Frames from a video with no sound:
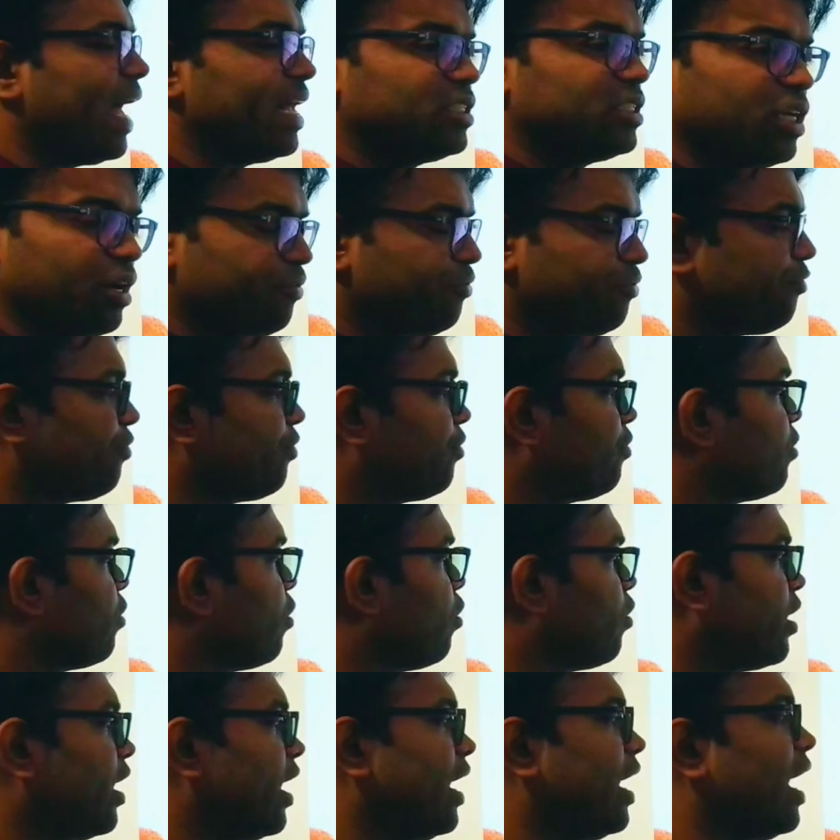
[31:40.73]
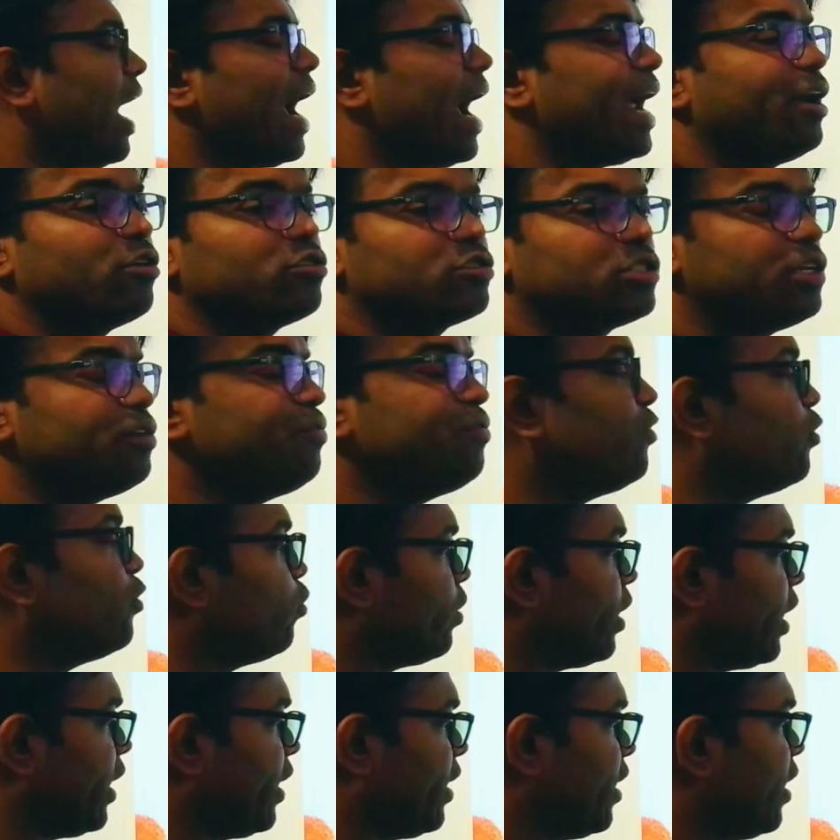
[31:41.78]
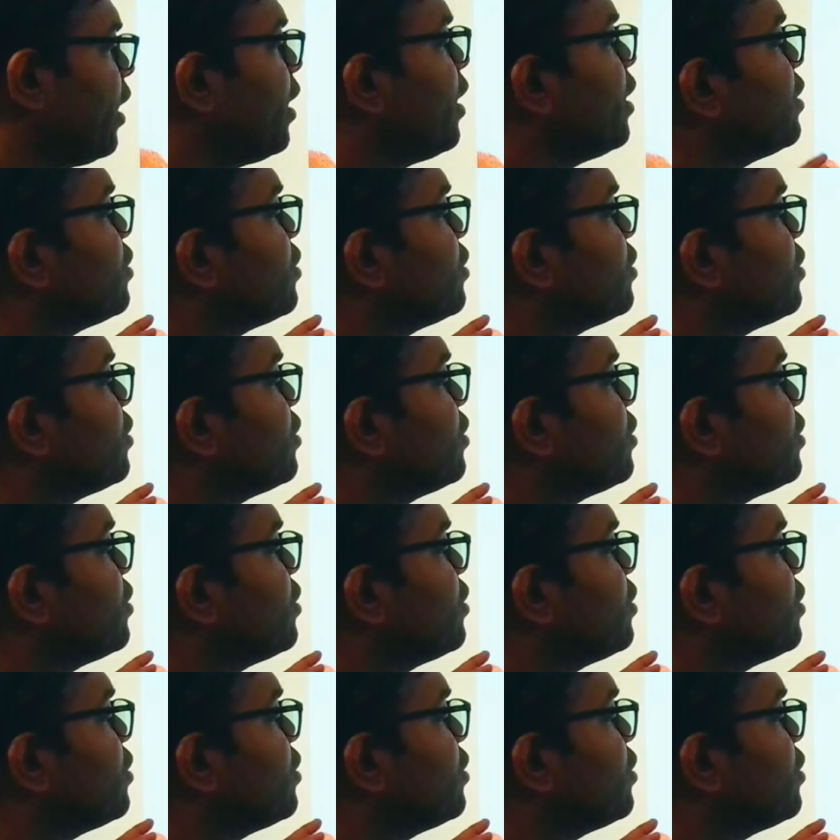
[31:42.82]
HF. Okay, hydrogen fluoride.